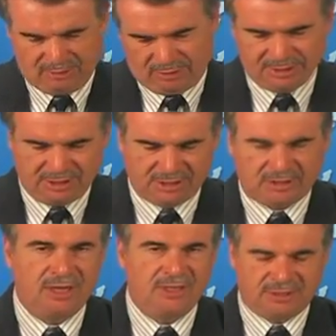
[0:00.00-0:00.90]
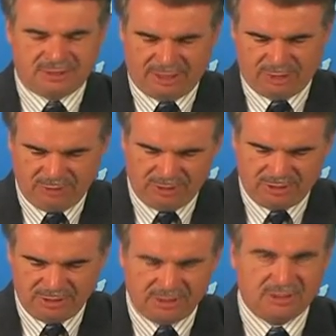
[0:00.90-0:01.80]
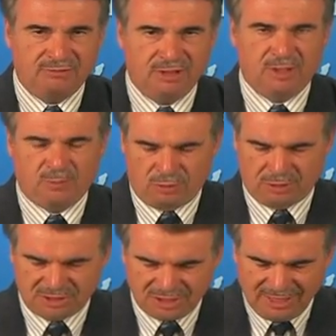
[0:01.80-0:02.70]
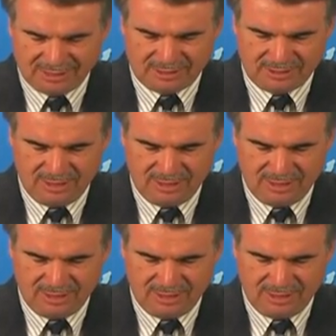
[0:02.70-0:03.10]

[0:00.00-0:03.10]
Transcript: runs the Israeli assessment, the TV report said.